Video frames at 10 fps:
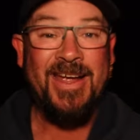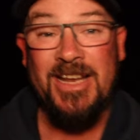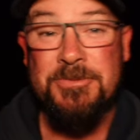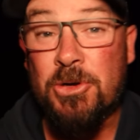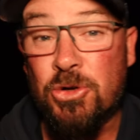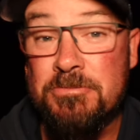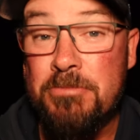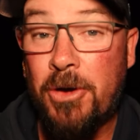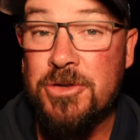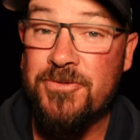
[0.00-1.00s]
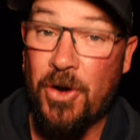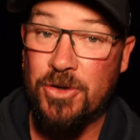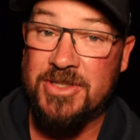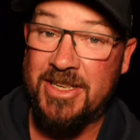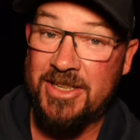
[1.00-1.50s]
And that's because most
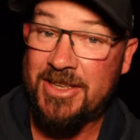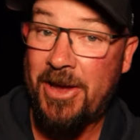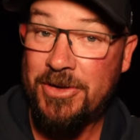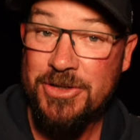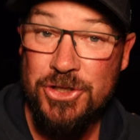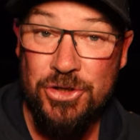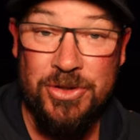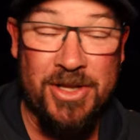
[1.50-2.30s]
phones that you're going to shoot